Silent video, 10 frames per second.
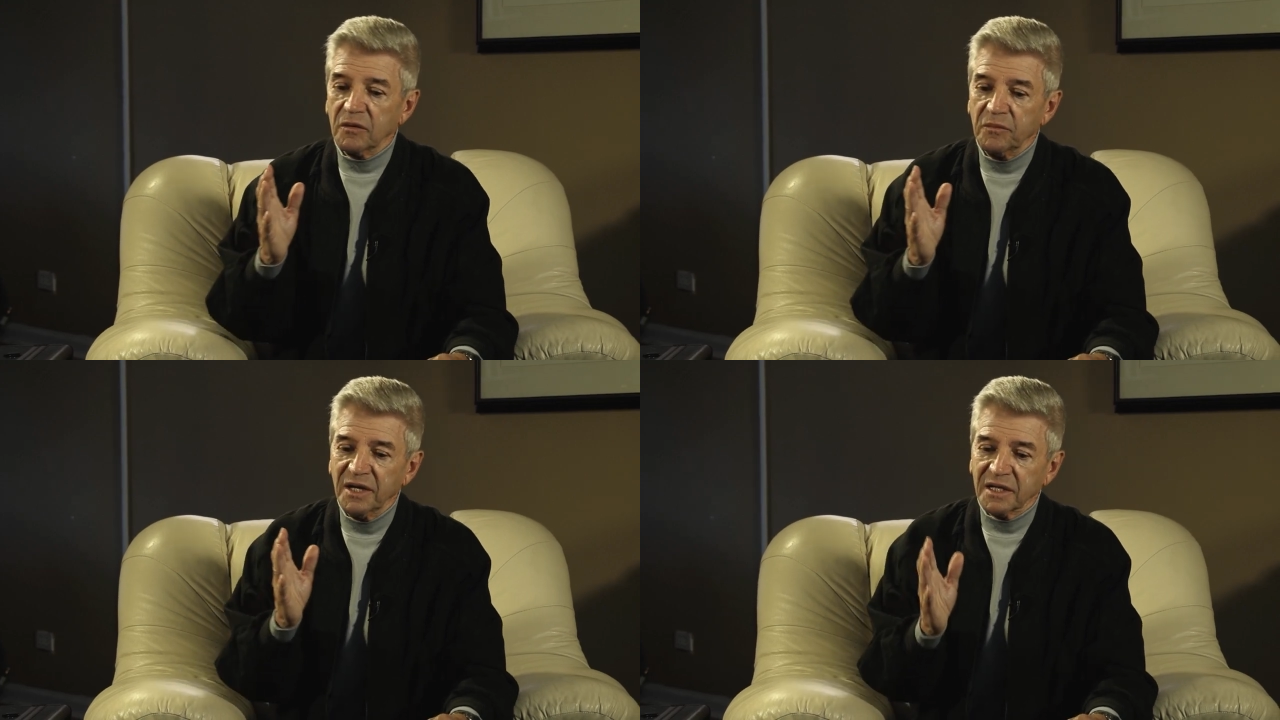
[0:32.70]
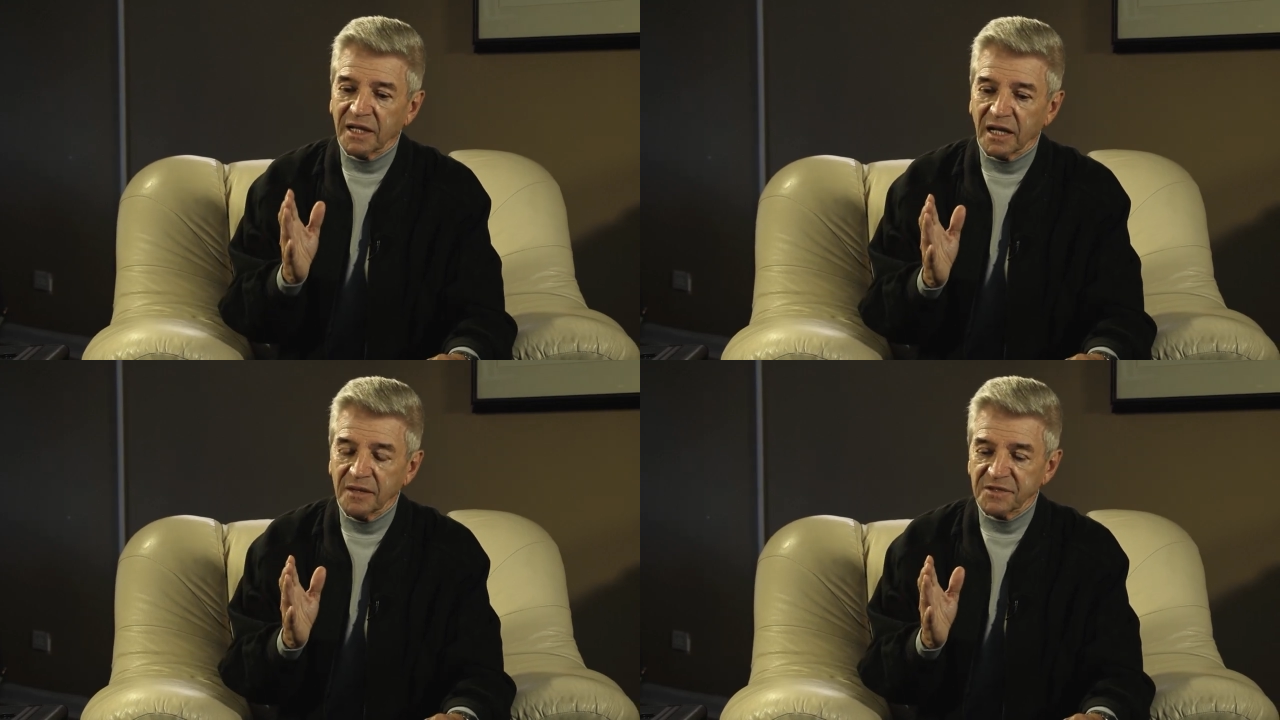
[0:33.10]
Being in
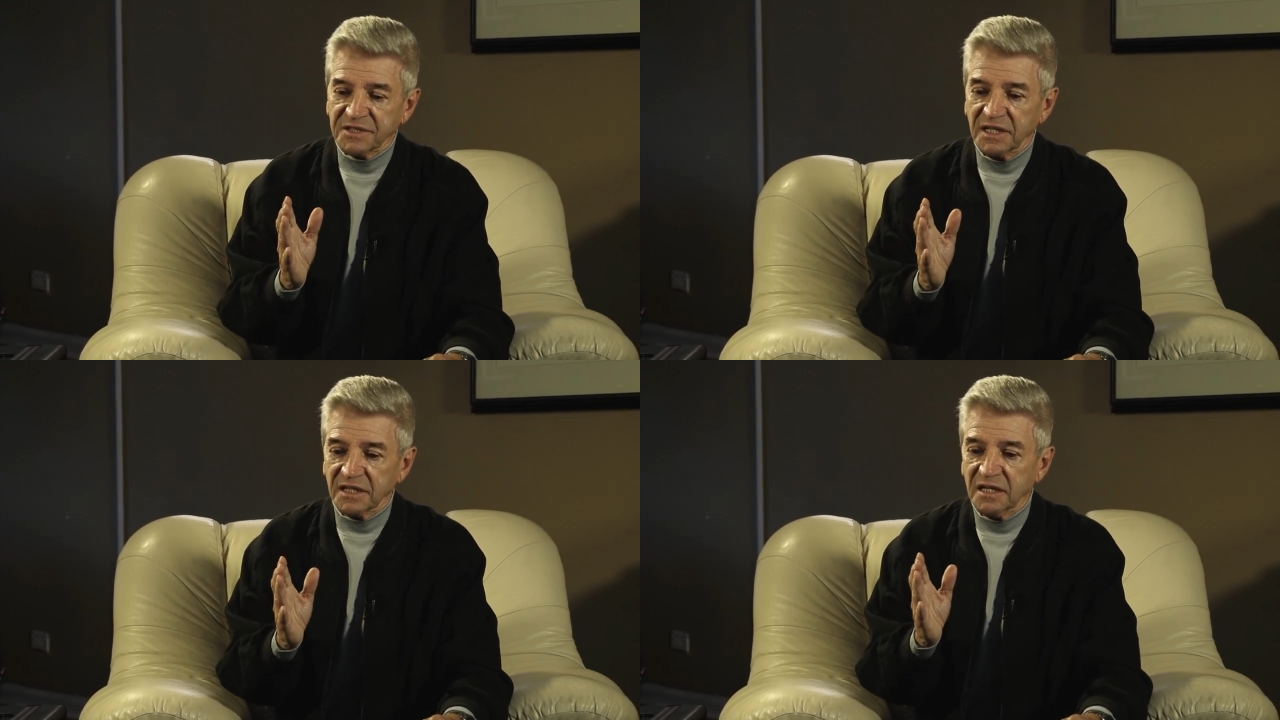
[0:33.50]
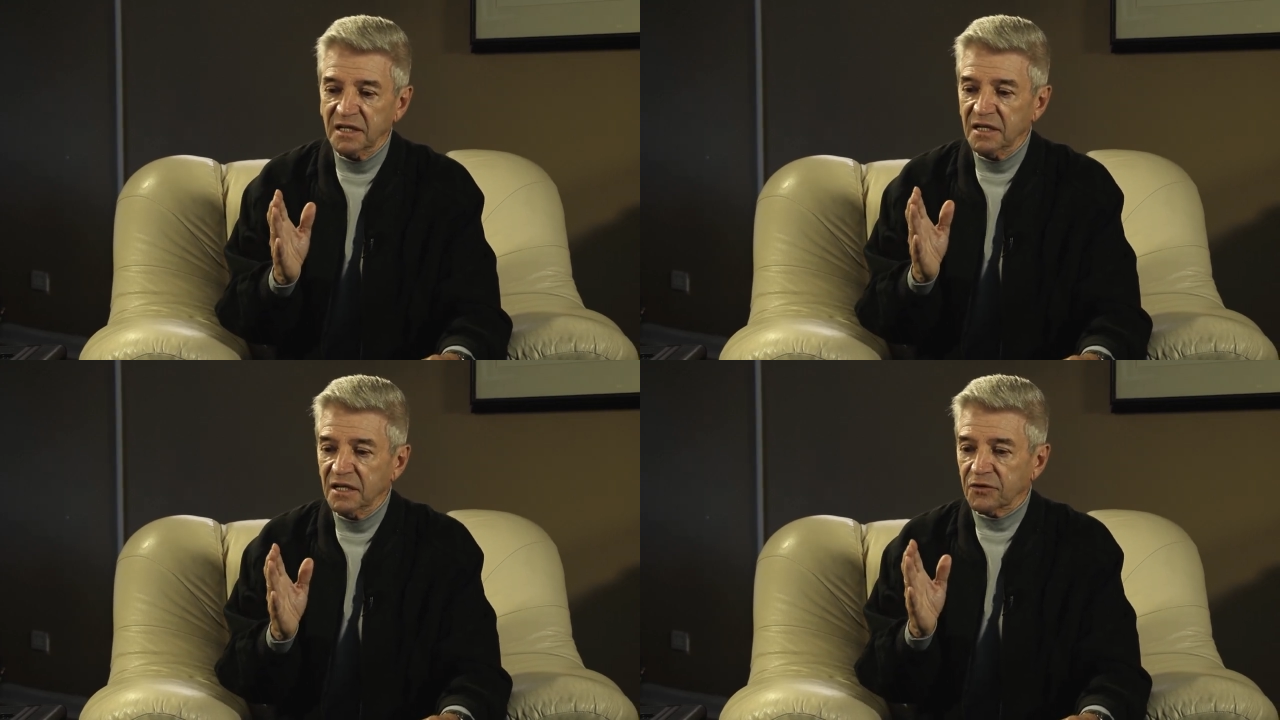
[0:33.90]
that limousine,
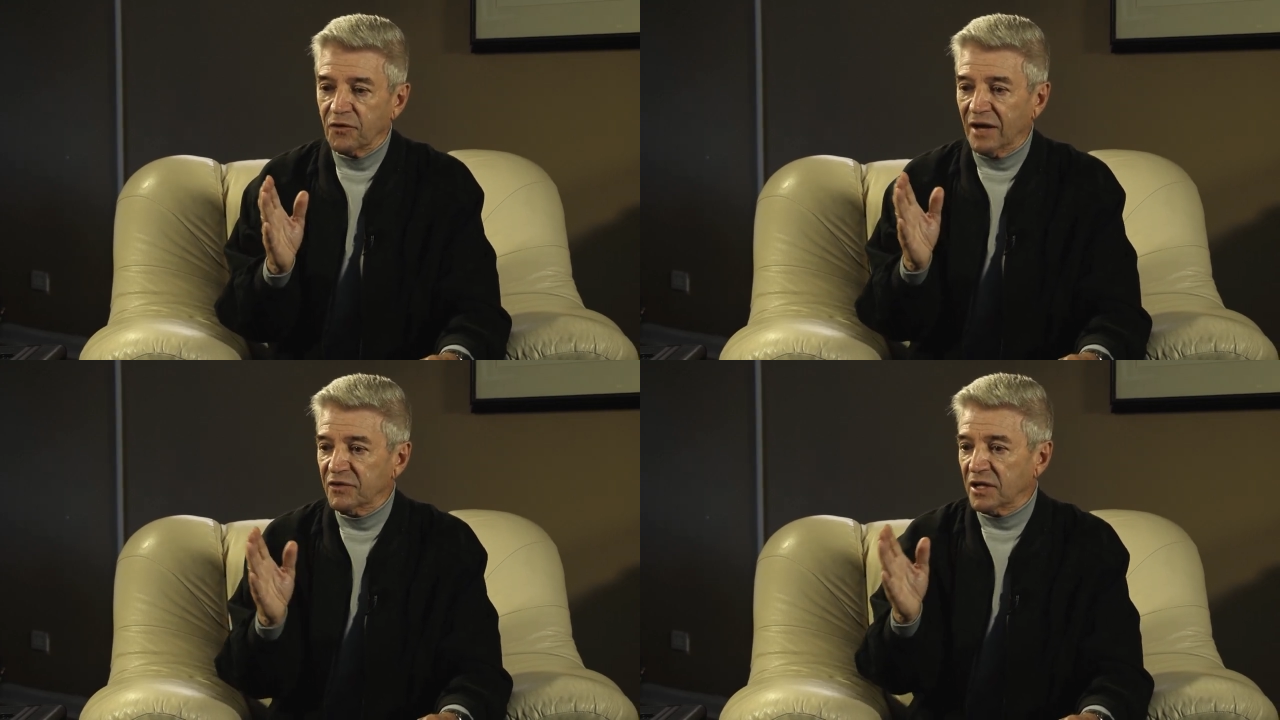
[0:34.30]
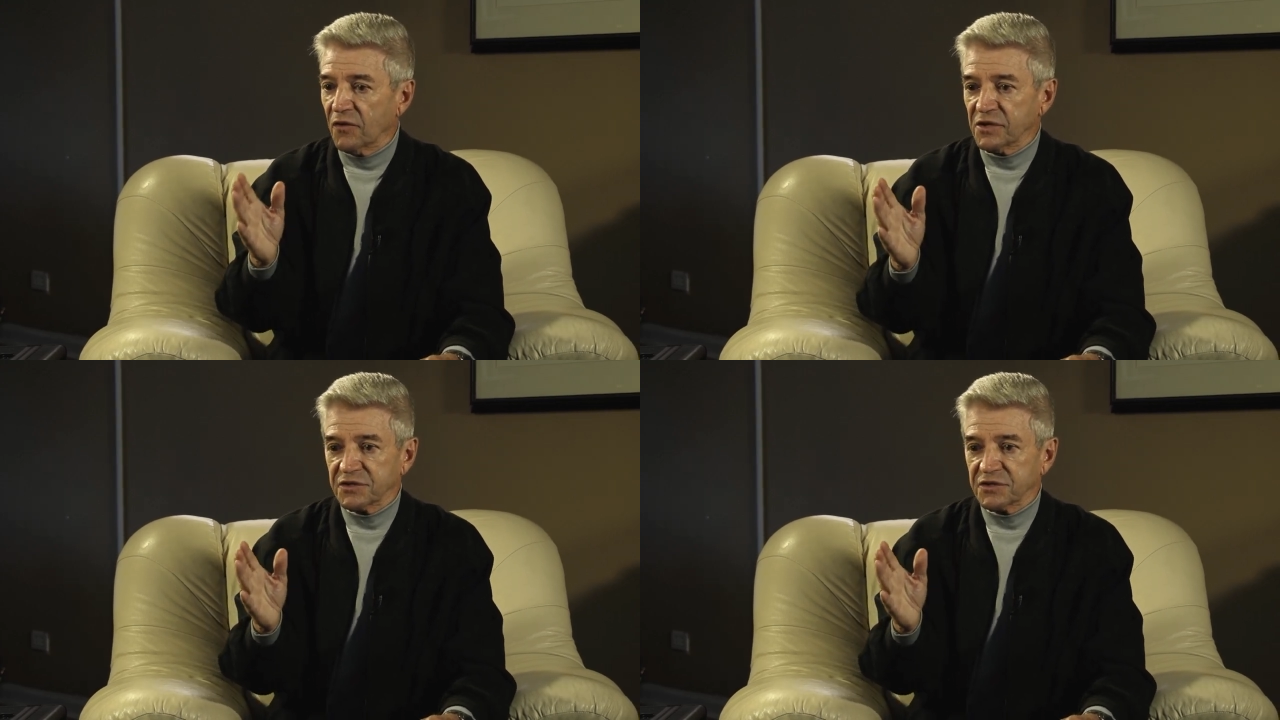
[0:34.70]
driving down